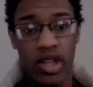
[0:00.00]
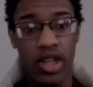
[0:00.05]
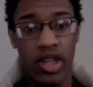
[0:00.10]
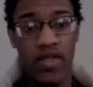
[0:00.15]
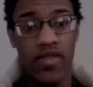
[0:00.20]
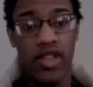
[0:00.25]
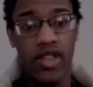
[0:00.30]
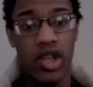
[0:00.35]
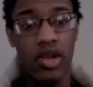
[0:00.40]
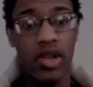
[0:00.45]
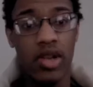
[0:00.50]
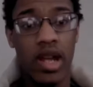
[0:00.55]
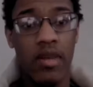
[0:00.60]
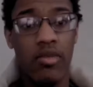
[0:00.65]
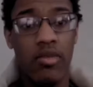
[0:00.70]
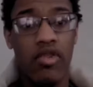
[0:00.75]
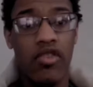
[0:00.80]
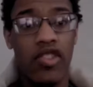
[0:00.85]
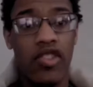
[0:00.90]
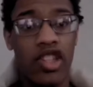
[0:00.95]
even though
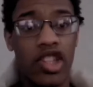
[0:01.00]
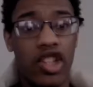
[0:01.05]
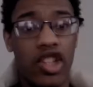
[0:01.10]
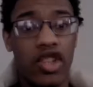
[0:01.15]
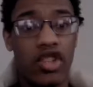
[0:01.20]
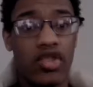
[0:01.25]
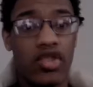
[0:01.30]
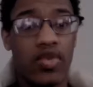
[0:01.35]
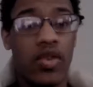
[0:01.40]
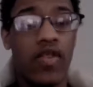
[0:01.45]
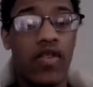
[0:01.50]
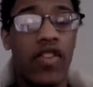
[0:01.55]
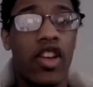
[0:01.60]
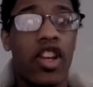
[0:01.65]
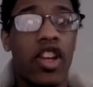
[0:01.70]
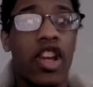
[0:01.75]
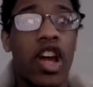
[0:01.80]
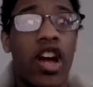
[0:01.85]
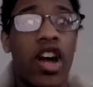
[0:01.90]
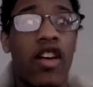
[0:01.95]
that movie deals with
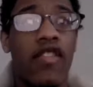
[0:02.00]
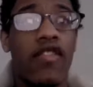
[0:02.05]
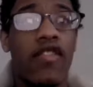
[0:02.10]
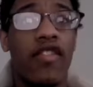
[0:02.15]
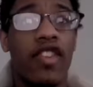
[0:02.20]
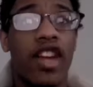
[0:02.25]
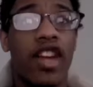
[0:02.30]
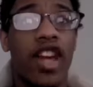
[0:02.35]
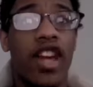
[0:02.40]
a lot of